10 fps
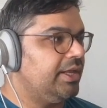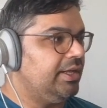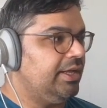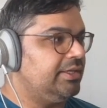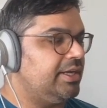
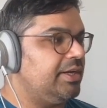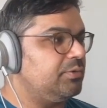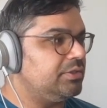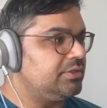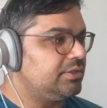as I
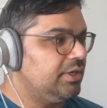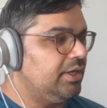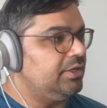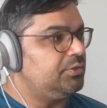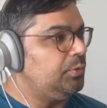was
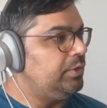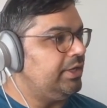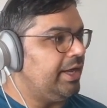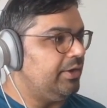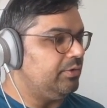tooting
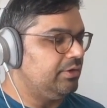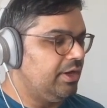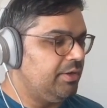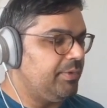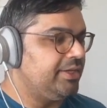out
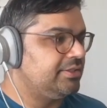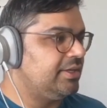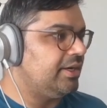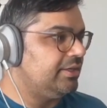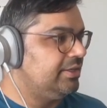on
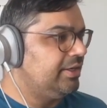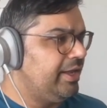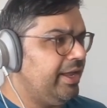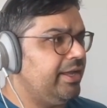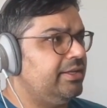Mastodon
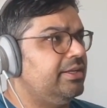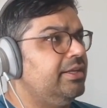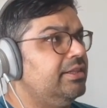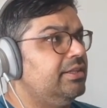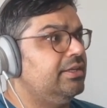and
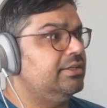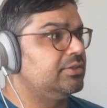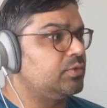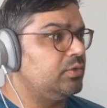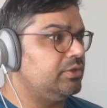in the
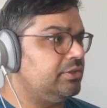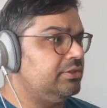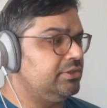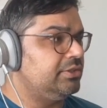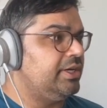Discord
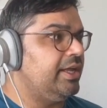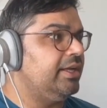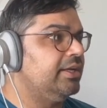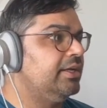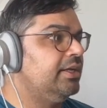earlier today,
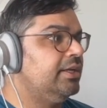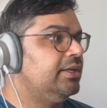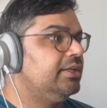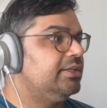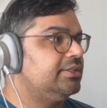
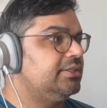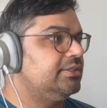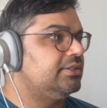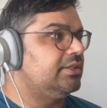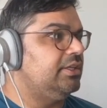this
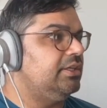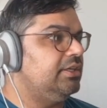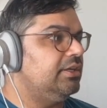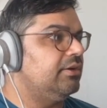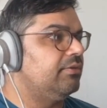is the